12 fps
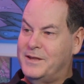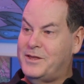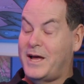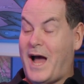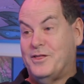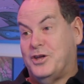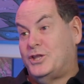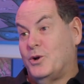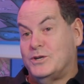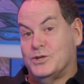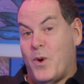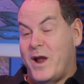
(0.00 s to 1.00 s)
I thought they
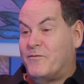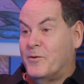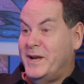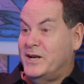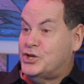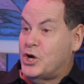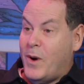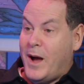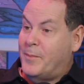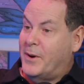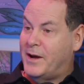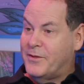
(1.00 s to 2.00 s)
were just waiting for me to show
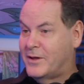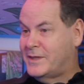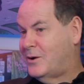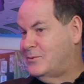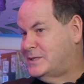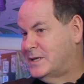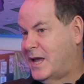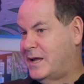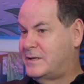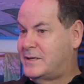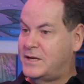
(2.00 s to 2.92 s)
up. I thought that was the case.